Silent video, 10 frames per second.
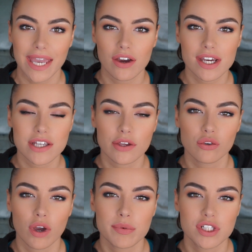Hey guys, I
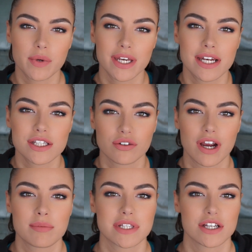thought I would do an
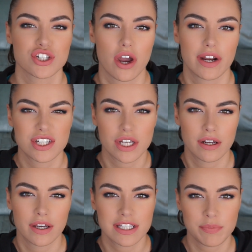Instagram / Kylie
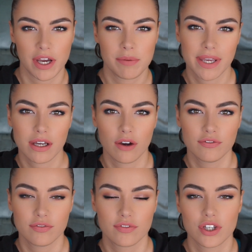Jenner inspired
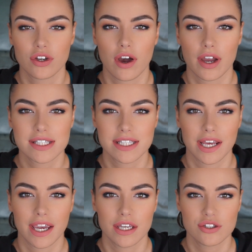makeup for you guys
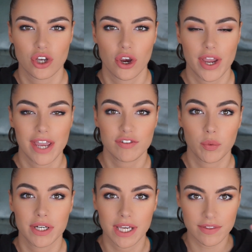today, so if you
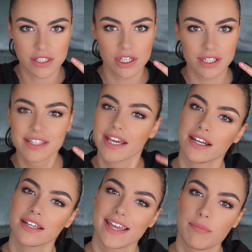want to get this look
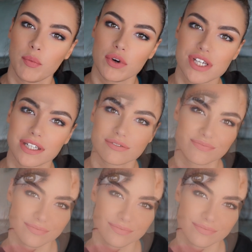then keep on watching.